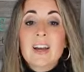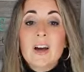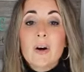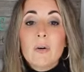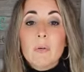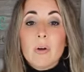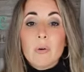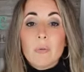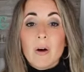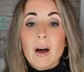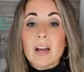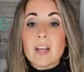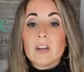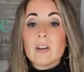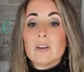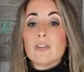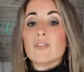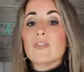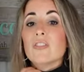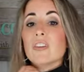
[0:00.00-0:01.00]
We want you
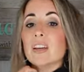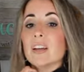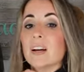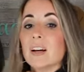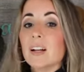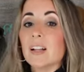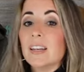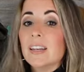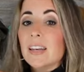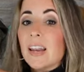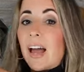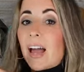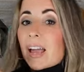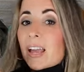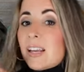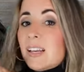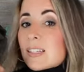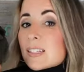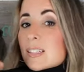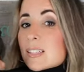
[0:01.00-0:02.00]
to feel
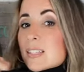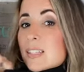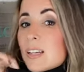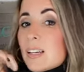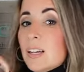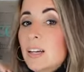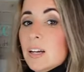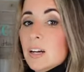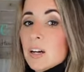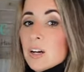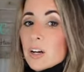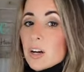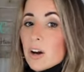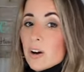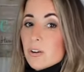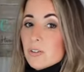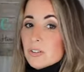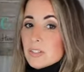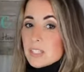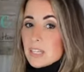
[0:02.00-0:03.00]
nice
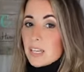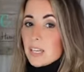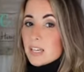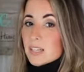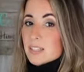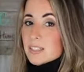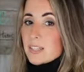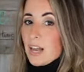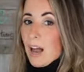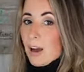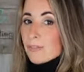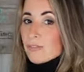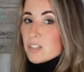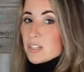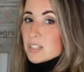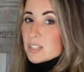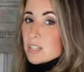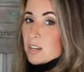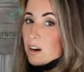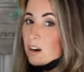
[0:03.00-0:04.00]
cozy,
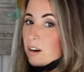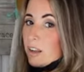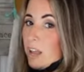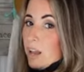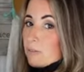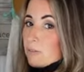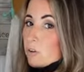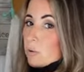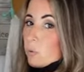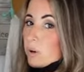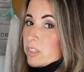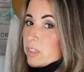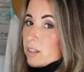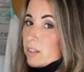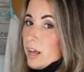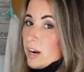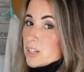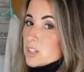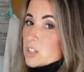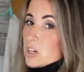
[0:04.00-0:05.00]
softest yarn ever with a
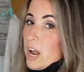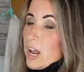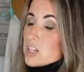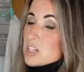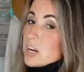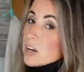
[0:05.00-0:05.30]
lot of stretch.